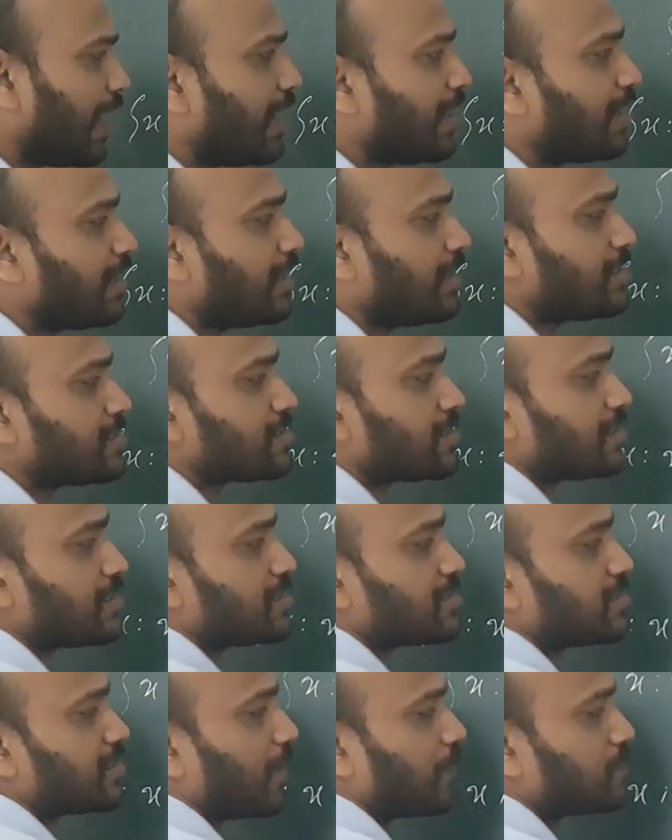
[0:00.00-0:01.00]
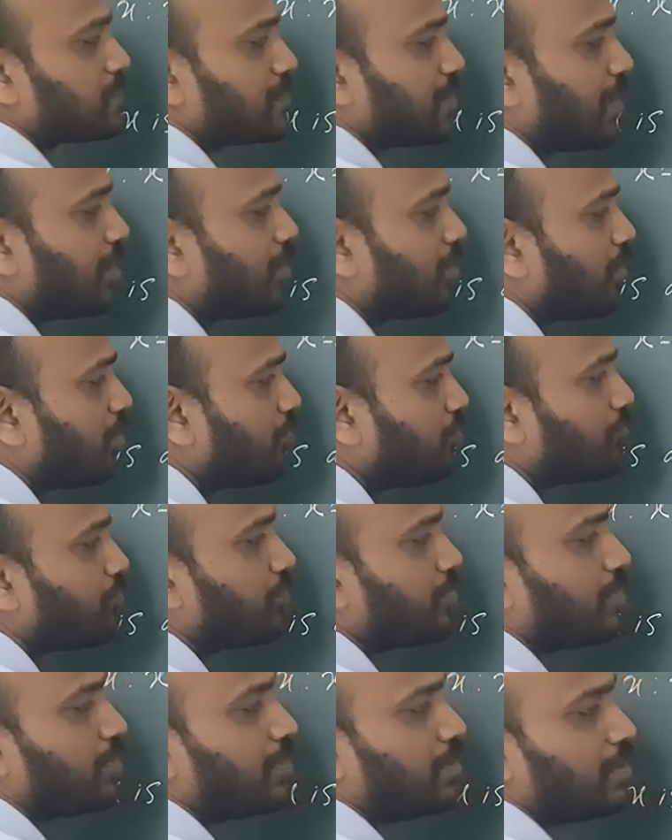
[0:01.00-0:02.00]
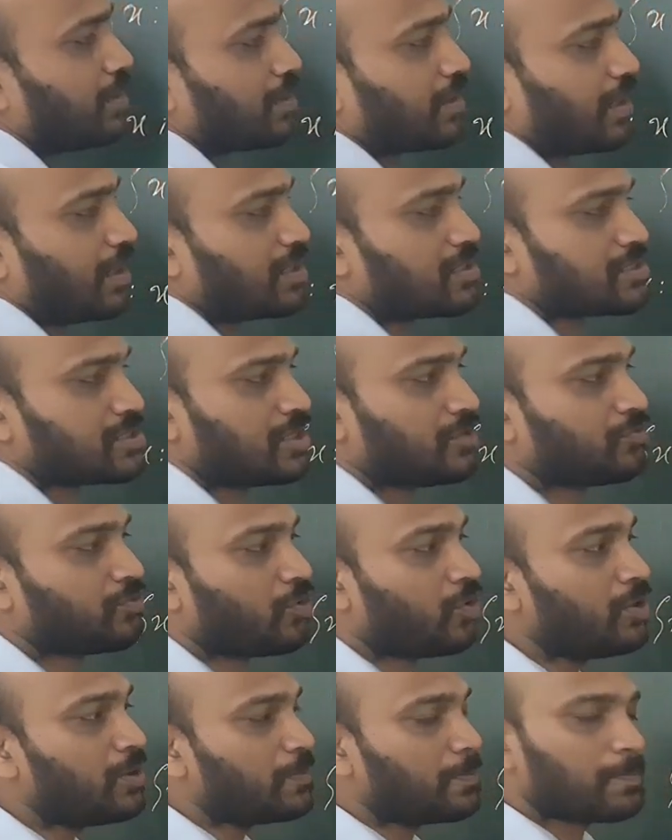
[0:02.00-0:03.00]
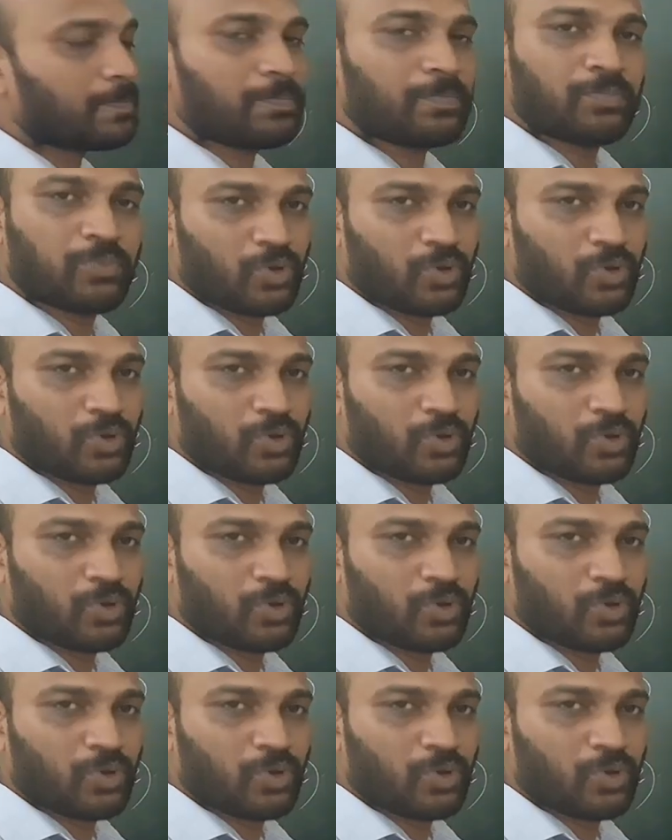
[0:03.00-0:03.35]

triangle is subset of cluster of all